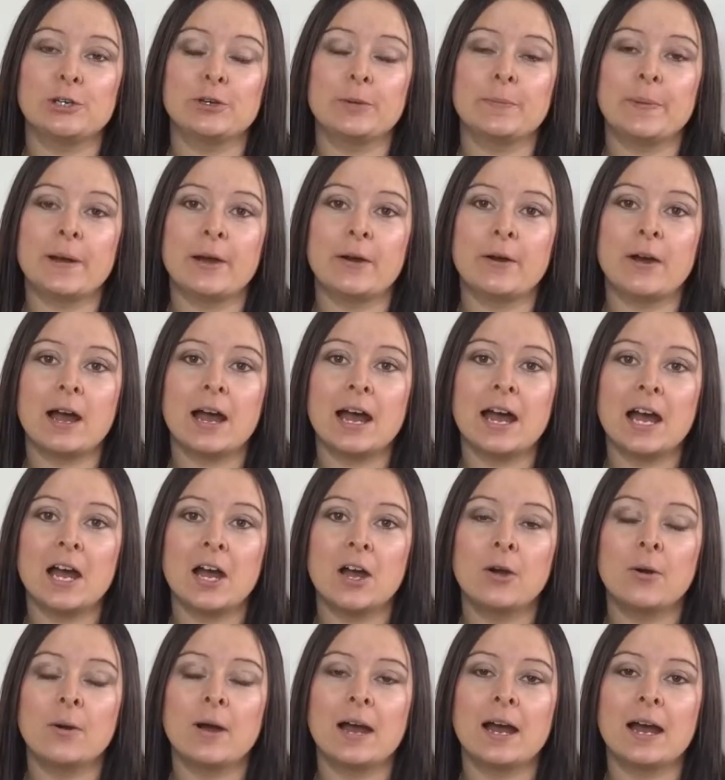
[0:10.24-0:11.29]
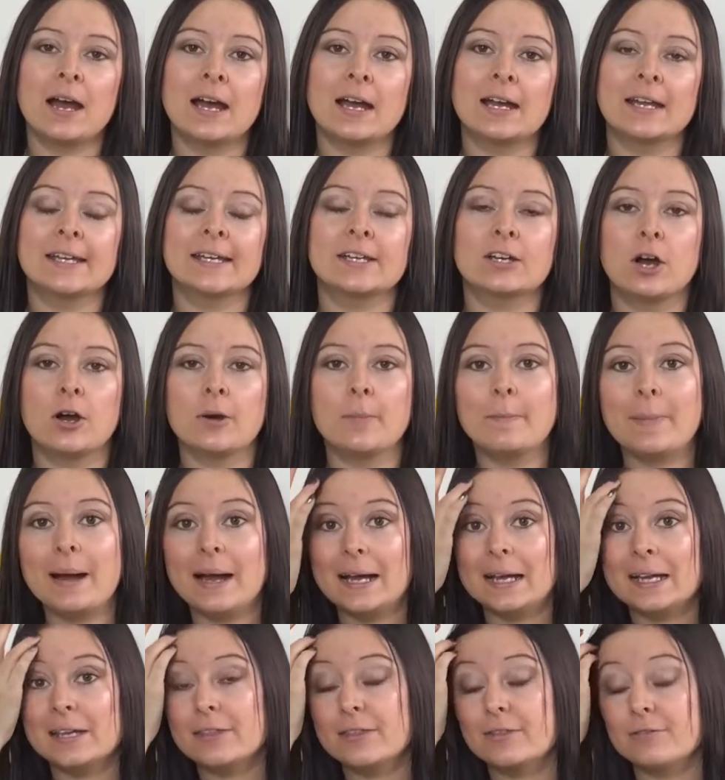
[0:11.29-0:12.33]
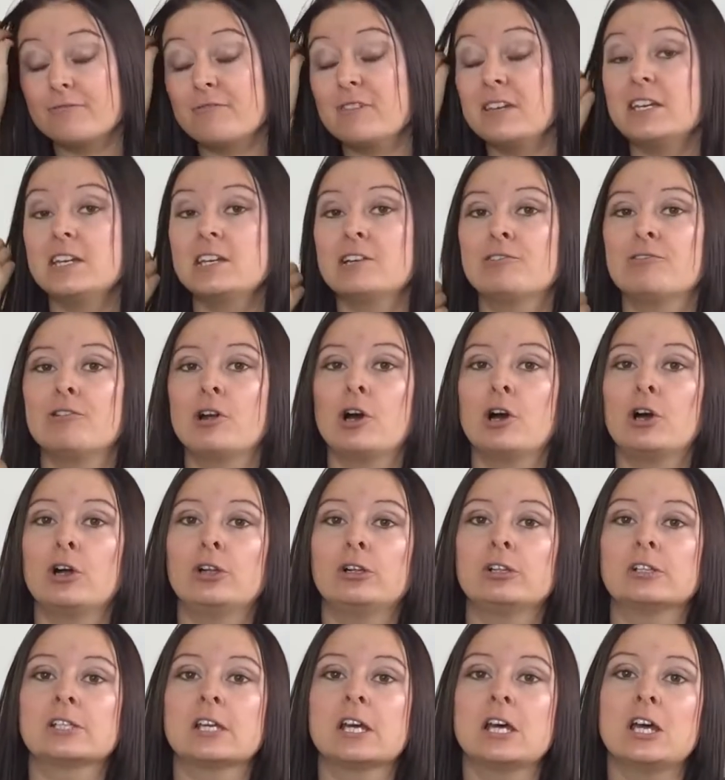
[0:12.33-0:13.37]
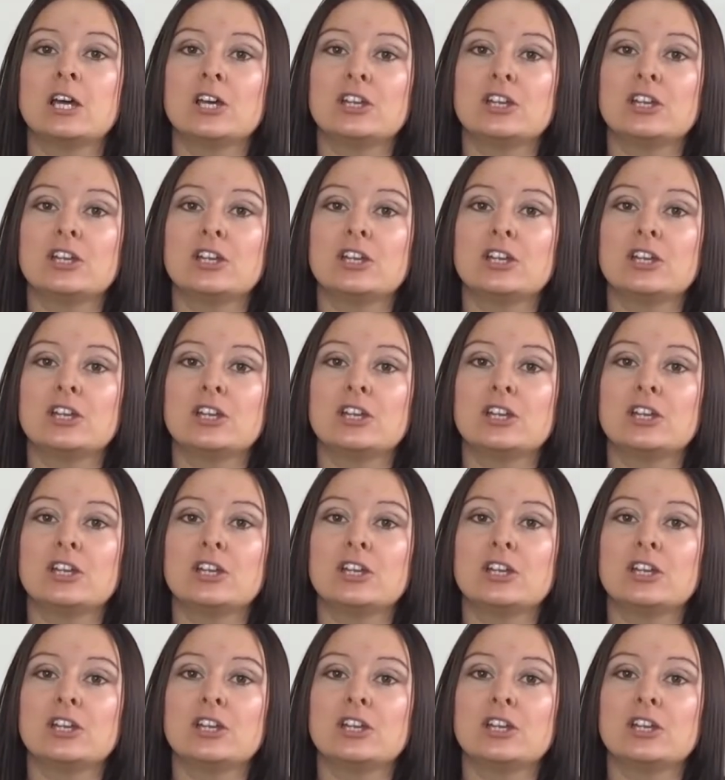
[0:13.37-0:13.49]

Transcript: you about how I got my 3-year-old